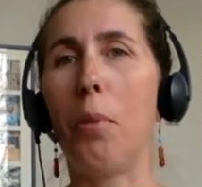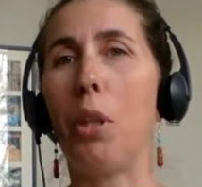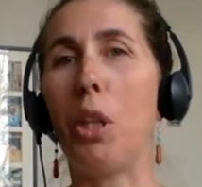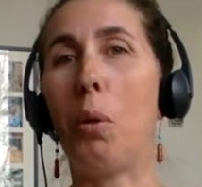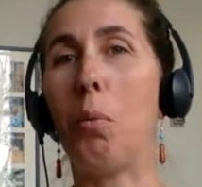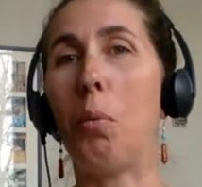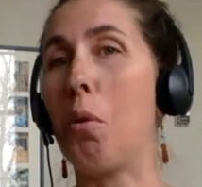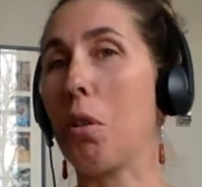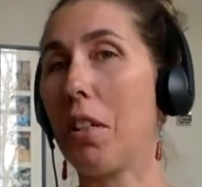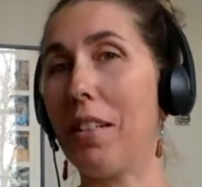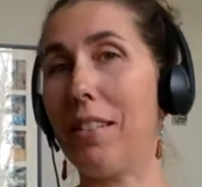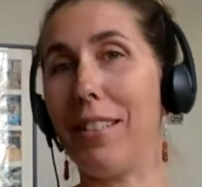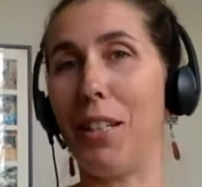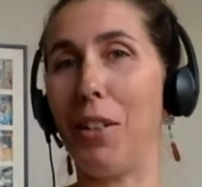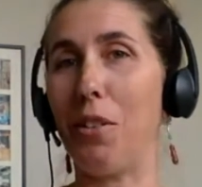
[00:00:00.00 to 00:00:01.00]
but they won't
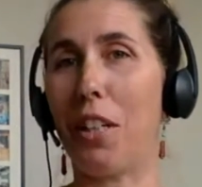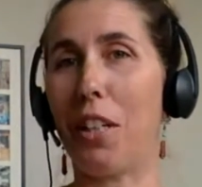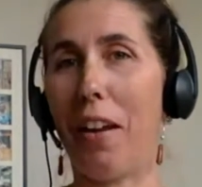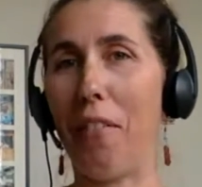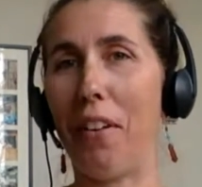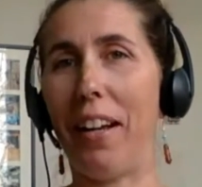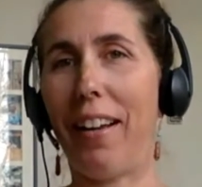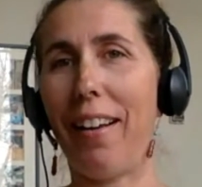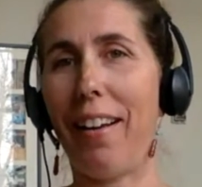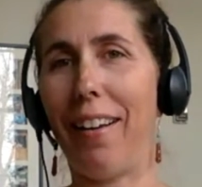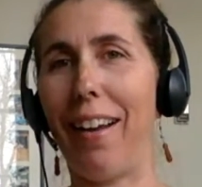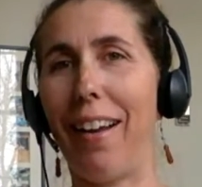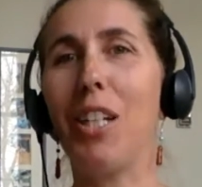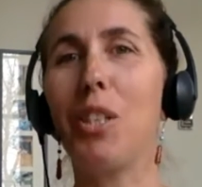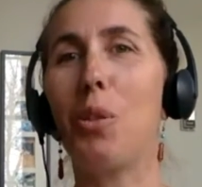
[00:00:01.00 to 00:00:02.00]
consider
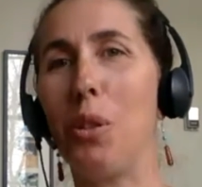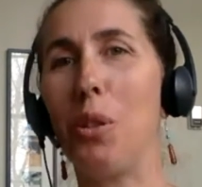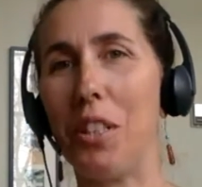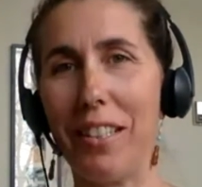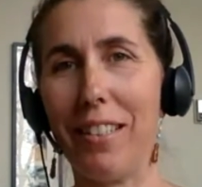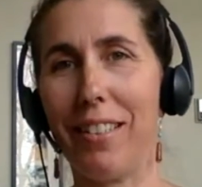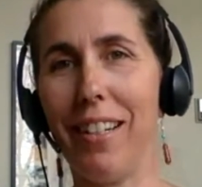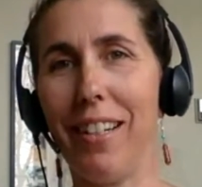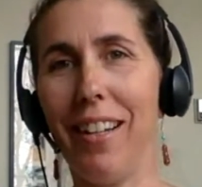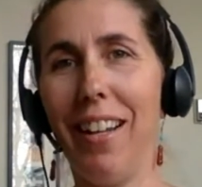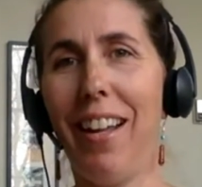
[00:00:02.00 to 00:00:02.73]
giving estrogen.